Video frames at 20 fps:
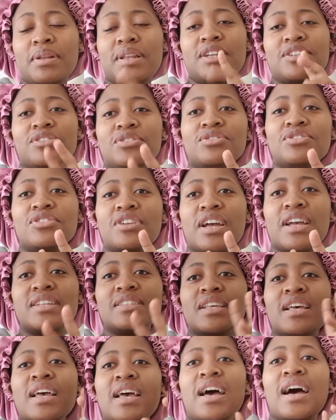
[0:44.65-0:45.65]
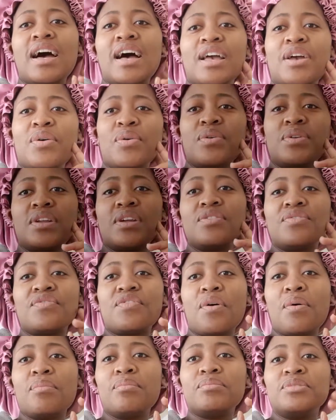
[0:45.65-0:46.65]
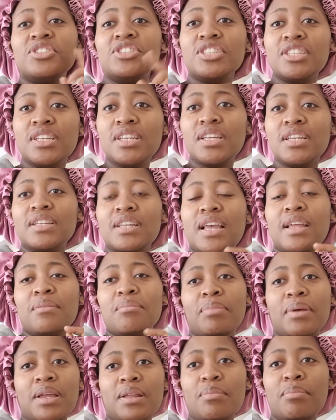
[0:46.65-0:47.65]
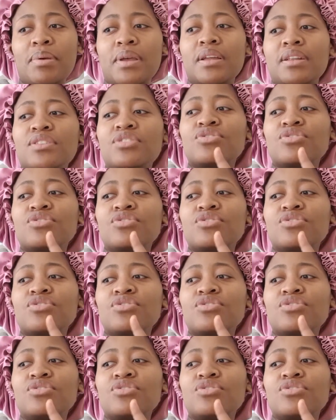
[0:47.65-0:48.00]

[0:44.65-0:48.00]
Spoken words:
I told you guys I ordered from Shein and PatPat.